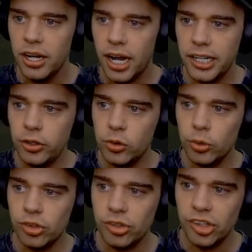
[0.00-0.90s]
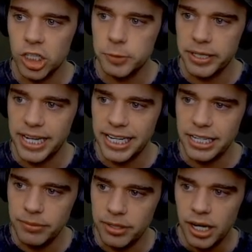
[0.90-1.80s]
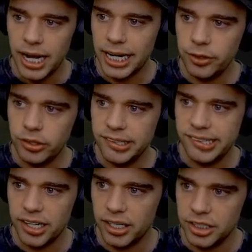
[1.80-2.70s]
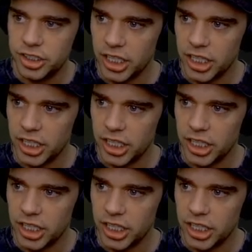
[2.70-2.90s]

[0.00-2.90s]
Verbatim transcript: And then you can also search by name and you can search.